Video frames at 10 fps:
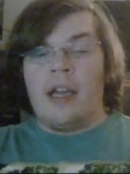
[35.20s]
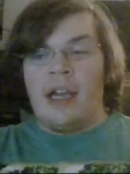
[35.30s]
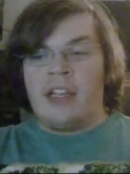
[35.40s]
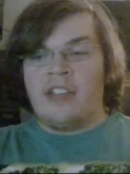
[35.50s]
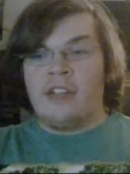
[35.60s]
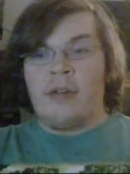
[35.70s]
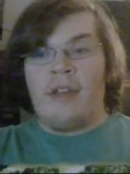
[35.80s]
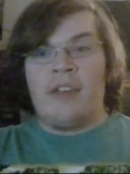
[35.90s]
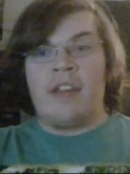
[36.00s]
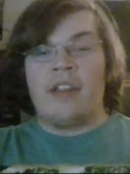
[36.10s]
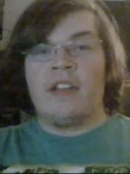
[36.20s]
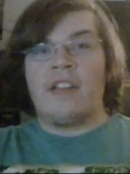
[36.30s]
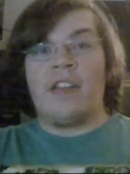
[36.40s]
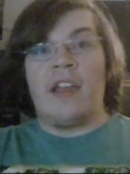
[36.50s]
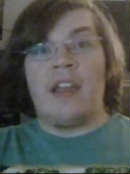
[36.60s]
I just don't have anything to
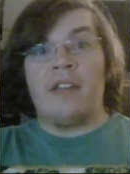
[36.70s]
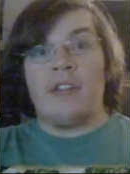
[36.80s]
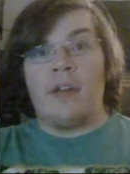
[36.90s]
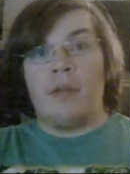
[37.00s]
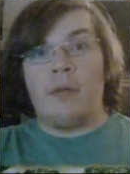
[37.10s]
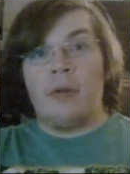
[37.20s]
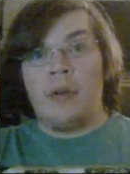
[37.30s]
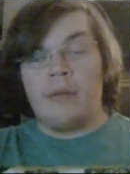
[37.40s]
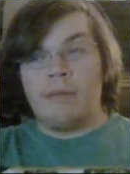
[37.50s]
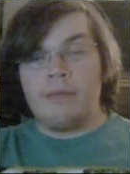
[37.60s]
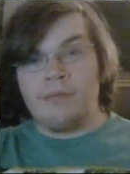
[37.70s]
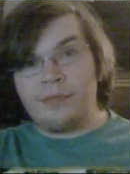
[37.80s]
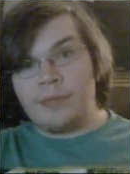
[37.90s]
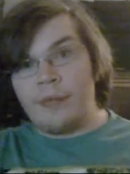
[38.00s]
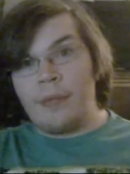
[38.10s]
say, so
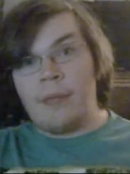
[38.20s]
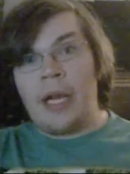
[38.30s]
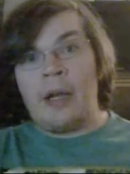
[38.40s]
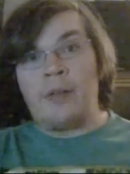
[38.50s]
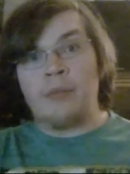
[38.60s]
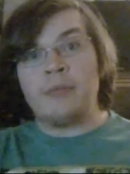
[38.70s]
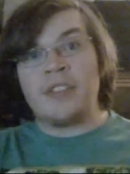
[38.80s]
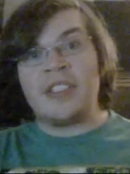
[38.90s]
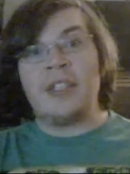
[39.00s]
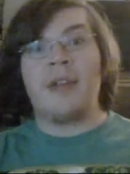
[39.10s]
I'll see you